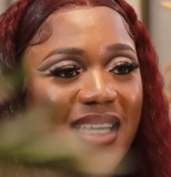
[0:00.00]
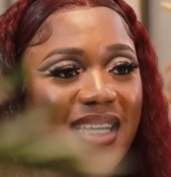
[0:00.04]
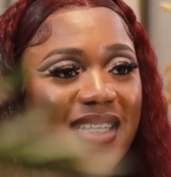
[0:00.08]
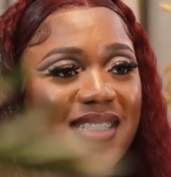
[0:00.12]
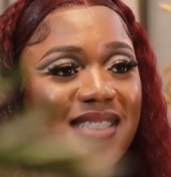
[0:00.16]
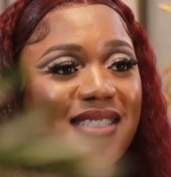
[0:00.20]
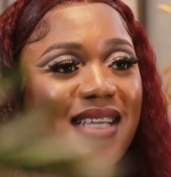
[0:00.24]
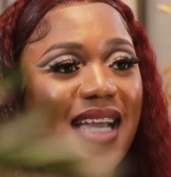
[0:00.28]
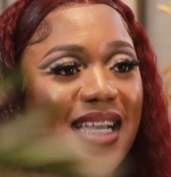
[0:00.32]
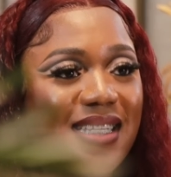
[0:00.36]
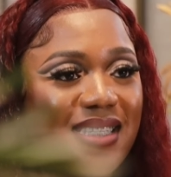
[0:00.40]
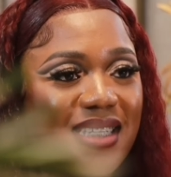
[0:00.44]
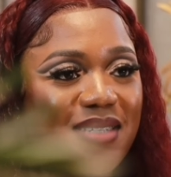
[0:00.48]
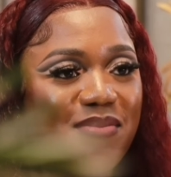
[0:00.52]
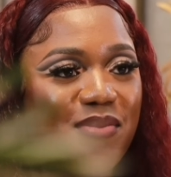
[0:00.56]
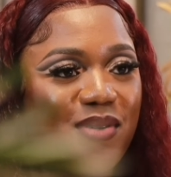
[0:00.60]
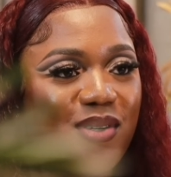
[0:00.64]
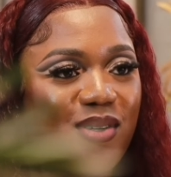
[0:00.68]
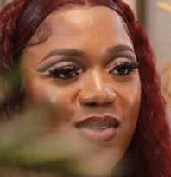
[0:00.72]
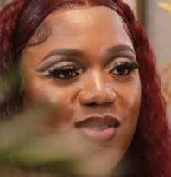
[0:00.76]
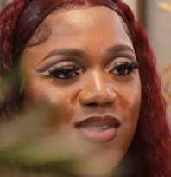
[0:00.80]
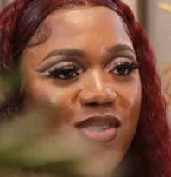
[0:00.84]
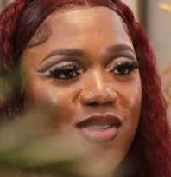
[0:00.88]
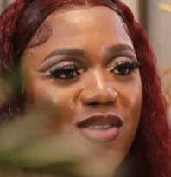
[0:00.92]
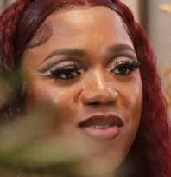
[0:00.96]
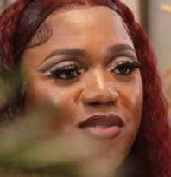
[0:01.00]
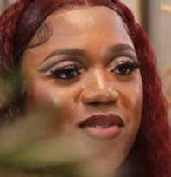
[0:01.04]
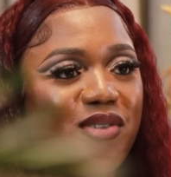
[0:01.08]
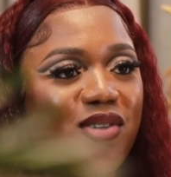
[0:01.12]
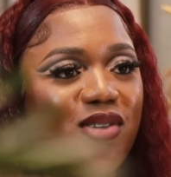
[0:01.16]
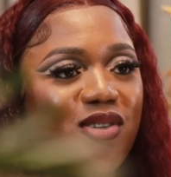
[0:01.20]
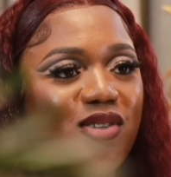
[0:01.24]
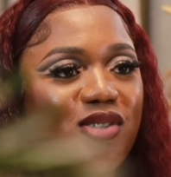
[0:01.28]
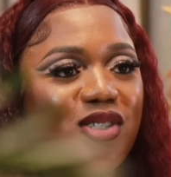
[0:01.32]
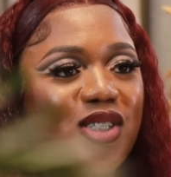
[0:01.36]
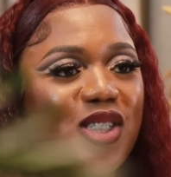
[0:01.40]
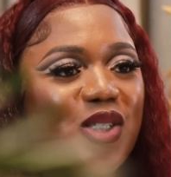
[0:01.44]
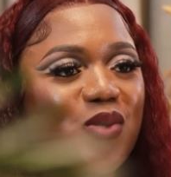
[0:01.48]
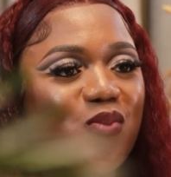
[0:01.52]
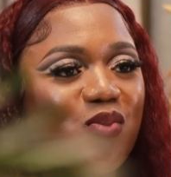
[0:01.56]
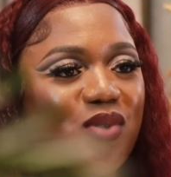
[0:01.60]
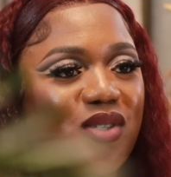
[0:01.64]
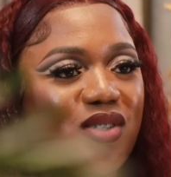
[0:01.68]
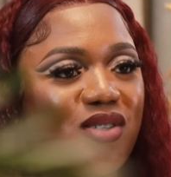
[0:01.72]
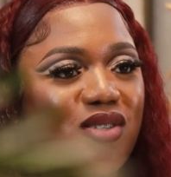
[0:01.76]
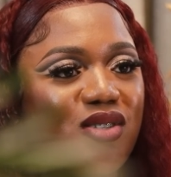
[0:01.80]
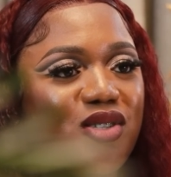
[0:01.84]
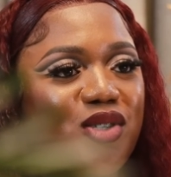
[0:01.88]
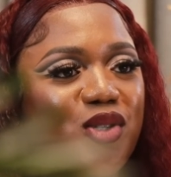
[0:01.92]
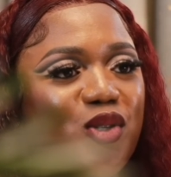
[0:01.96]
like excited because the rehearsals
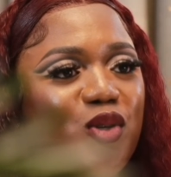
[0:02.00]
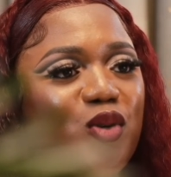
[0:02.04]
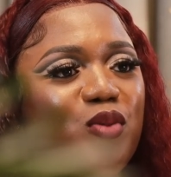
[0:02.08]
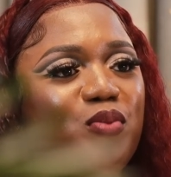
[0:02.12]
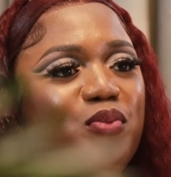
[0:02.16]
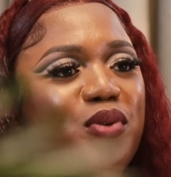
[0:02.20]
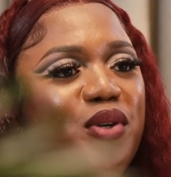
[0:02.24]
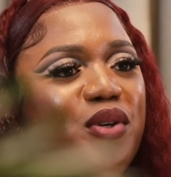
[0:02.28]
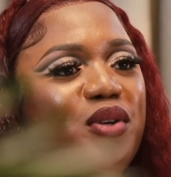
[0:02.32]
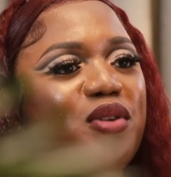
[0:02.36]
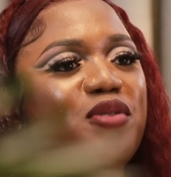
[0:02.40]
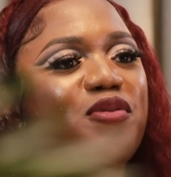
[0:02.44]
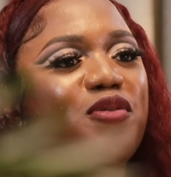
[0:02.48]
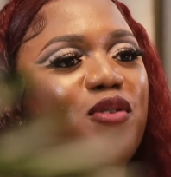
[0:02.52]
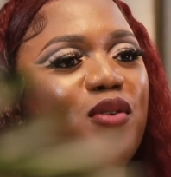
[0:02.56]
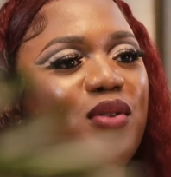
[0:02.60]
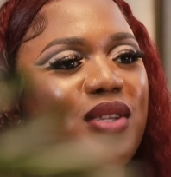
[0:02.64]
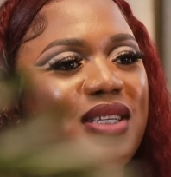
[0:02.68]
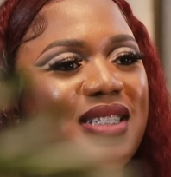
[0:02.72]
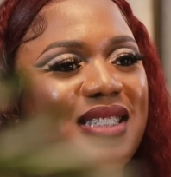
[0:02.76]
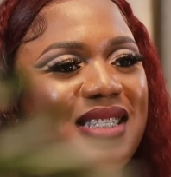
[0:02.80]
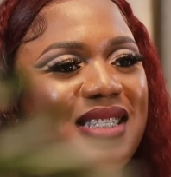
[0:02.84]
were just so beautiful.